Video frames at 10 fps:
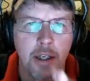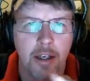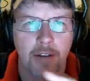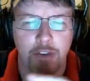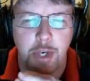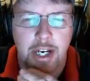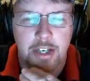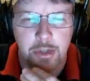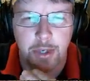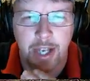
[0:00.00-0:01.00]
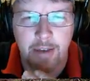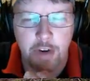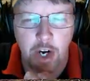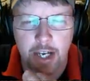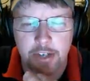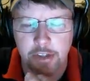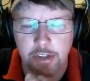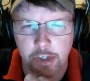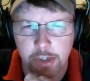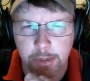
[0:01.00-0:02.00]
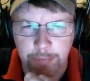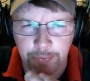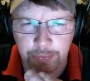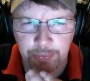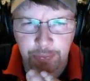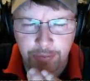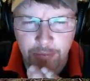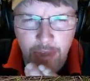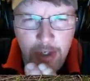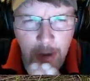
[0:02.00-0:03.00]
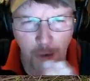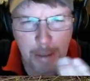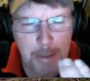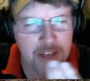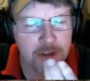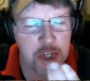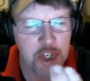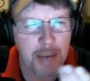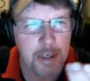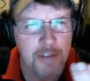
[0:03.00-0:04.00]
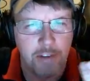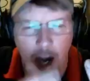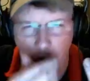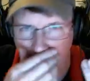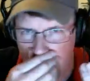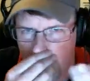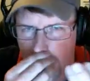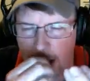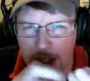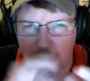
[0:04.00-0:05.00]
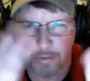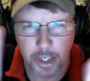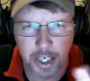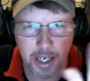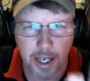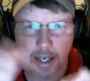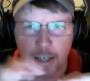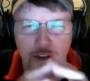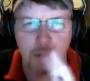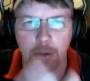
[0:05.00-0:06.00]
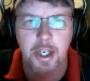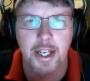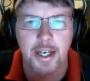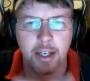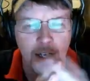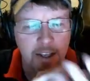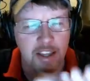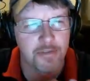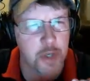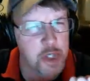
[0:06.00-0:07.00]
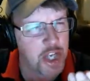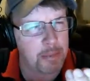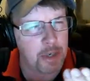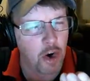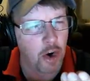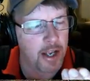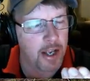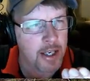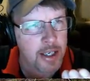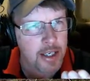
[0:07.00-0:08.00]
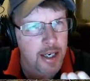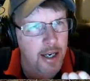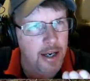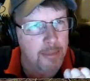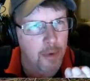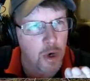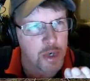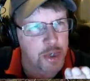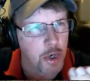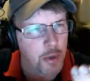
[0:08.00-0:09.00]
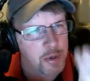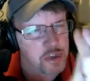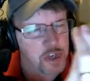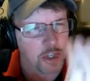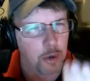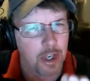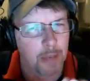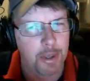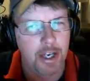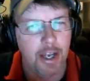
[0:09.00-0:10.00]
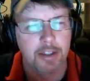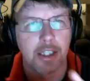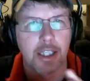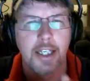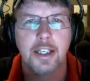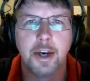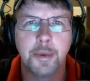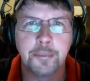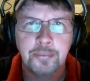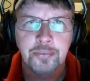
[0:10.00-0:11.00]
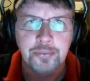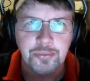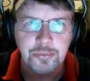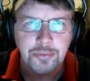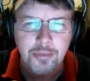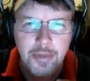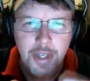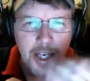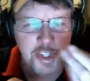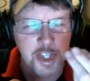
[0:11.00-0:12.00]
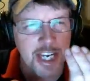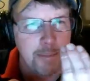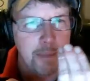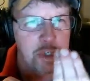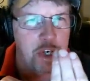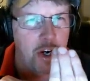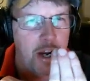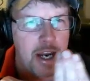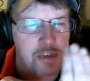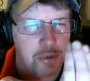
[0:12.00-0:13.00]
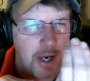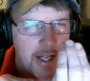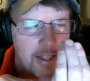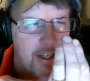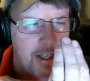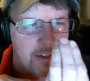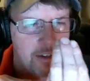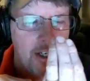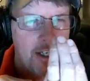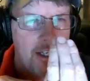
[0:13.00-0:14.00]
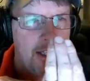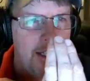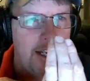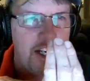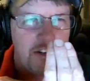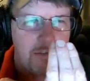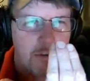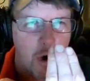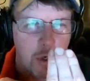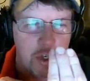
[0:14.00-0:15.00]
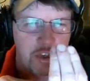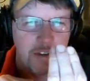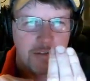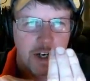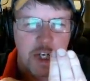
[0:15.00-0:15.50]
if you guys who have your licenses or maybe the first time you fired up an HF rig and got it tuned in, the first time you heard a, a Morse code signal coming down the line there. It's kind of mysterious, right? It's it's it evokes the very